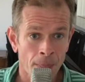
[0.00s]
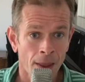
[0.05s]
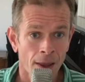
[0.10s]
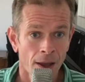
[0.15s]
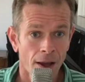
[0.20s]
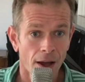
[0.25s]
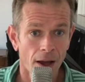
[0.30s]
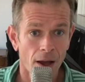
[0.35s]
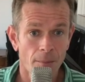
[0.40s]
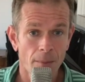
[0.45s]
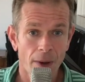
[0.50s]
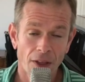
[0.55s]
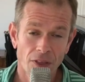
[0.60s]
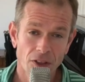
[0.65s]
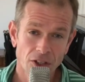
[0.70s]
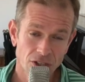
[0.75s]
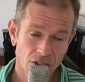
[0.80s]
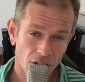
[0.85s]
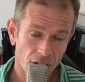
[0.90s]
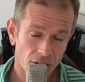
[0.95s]
And
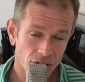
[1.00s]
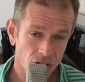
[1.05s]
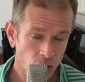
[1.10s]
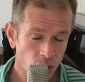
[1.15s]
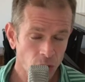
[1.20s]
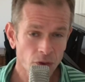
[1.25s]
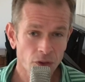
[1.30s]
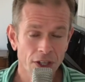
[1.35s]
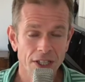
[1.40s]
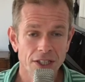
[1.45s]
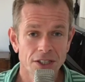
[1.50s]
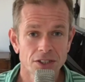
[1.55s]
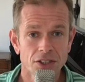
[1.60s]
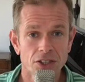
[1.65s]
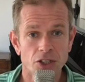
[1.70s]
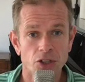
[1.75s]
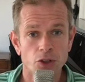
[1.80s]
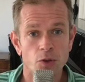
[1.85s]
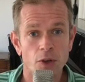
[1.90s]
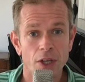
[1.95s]
there's two things
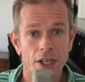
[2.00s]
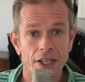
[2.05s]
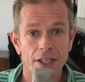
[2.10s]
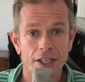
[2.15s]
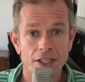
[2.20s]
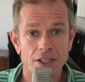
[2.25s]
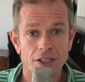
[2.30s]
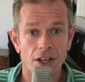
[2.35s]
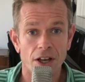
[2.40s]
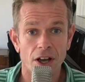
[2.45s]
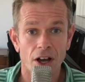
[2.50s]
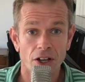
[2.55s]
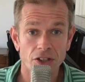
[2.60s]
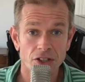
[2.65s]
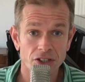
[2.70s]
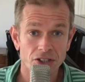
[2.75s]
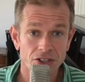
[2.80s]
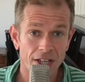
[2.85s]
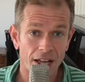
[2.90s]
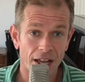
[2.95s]
that you really need to
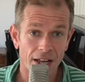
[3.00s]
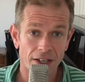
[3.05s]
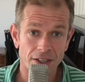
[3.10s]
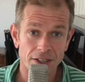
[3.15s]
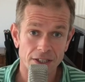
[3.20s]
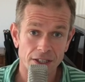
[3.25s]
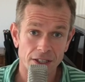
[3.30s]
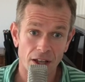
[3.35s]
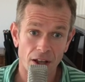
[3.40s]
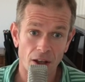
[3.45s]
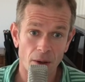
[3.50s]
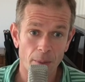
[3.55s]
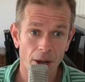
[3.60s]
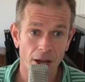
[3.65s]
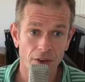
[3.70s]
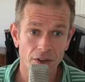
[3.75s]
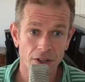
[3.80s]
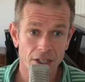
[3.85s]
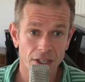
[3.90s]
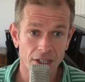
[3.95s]
understand
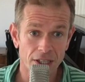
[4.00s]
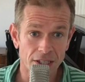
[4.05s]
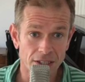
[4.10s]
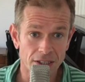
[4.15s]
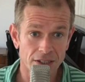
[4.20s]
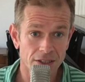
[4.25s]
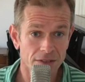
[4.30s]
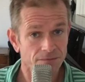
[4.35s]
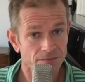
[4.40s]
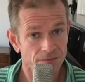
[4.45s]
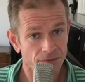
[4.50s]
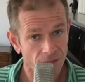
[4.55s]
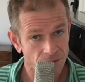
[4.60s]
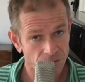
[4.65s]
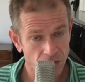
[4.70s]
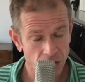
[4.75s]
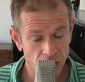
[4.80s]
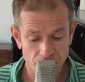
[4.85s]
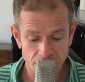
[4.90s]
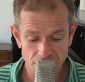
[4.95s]
about the keys.
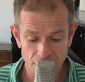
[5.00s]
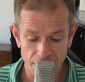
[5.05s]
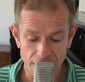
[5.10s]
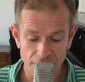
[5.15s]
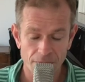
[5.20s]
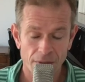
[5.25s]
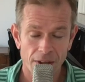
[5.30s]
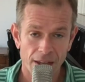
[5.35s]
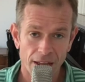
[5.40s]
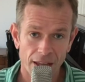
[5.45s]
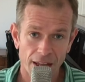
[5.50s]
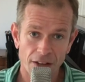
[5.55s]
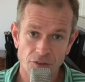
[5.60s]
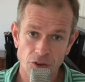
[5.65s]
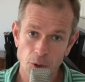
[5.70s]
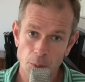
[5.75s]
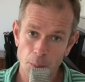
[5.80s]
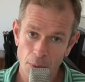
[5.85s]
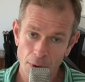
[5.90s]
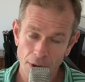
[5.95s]
Firstly, if
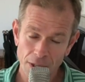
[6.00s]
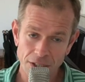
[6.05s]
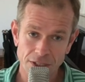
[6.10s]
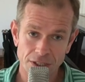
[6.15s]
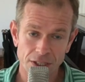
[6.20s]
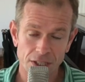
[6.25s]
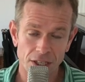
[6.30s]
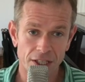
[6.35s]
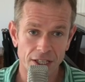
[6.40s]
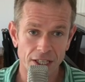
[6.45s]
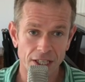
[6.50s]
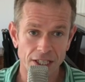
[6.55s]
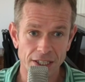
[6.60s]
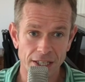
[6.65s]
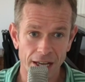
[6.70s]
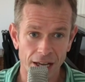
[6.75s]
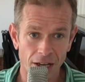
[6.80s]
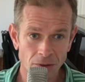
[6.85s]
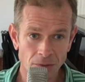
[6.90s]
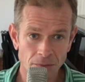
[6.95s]
you press a key
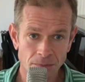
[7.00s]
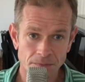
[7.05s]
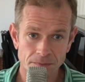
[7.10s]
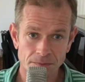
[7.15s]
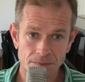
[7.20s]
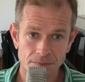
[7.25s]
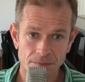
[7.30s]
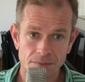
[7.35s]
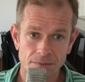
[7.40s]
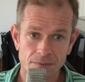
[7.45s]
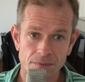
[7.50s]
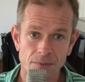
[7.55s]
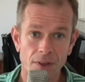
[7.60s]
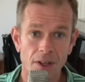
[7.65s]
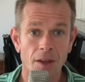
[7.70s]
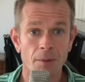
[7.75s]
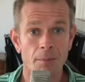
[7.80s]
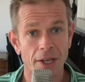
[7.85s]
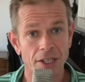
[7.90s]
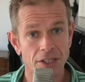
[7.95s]
down,
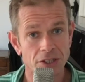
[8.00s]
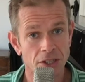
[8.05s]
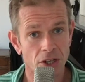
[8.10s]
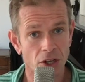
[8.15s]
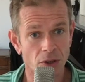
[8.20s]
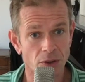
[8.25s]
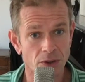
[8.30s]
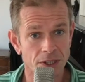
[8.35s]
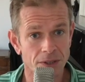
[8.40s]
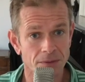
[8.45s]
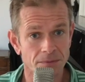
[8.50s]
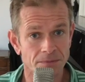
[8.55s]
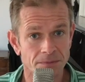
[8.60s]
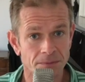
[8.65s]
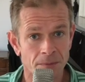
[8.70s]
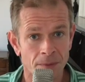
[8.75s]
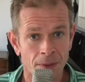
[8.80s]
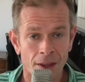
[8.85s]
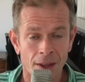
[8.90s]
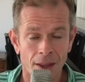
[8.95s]
it makes a note.
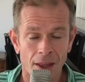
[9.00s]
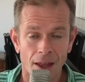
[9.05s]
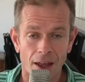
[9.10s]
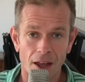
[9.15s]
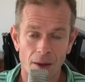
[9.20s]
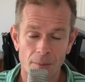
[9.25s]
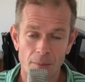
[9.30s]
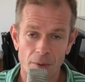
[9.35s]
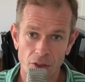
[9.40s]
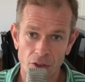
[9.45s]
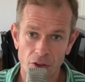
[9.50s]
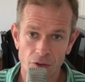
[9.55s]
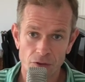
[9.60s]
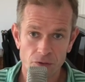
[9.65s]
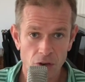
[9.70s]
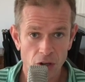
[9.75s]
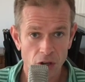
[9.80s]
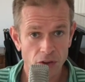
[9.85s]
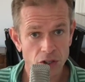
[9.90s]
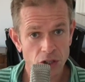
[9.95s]
The
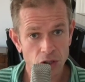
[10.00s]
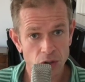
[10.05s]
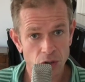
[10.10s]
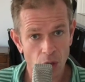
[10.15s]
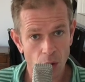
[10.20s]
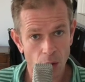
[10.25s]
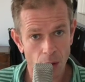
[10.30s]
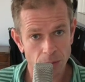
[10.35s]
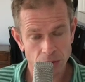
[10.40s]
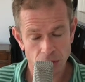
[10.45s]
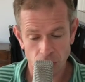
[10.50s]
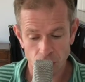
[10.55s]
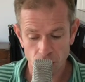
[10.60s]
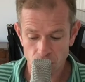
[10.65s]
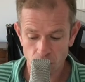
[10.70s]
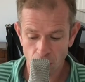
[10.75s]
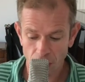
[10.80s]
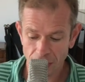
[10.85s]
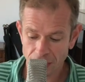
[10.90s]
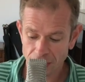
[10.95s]
further you go up to the
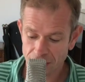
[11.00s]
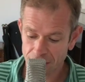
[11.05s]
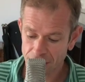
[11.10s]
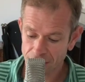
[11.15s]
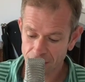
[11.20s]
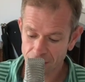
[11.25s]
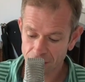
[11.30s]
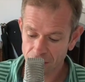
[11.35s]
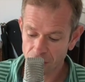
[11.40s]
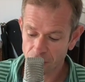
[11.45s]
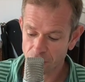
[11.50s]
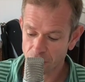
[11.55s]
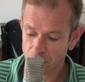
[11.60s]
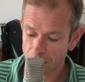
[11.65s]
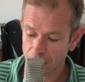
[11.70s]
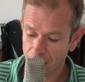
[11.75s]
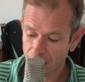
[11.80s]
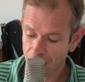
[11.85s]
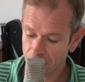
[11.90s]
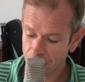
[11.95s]
right of the
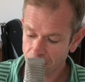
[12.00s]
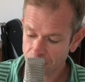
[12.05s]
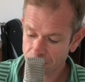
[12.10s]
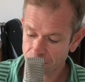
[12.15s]
piano,